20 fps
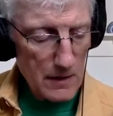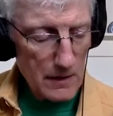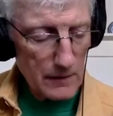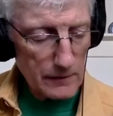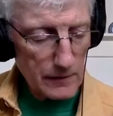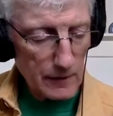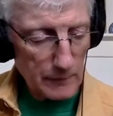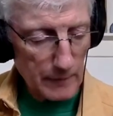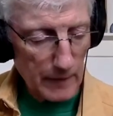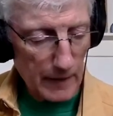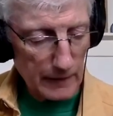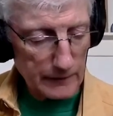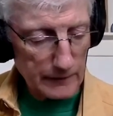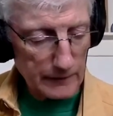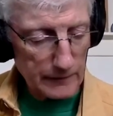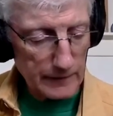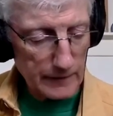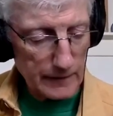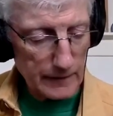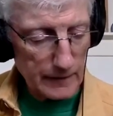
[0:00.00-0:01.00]
then back to the
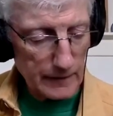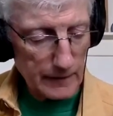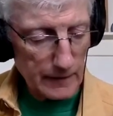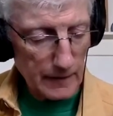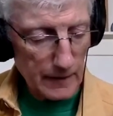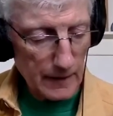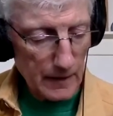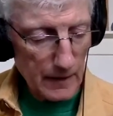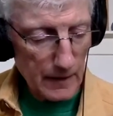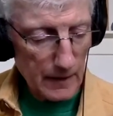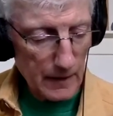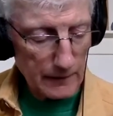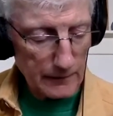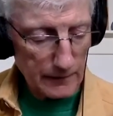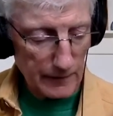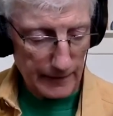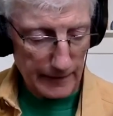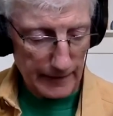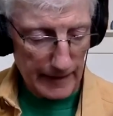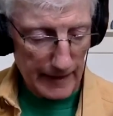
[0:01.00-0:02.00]
D, and
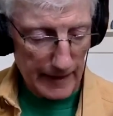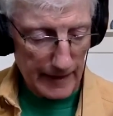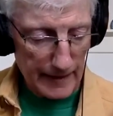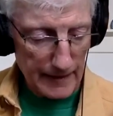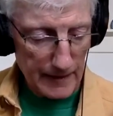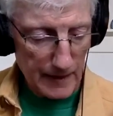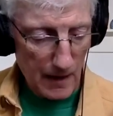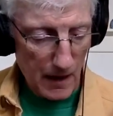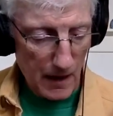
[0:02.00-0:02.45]
then the A.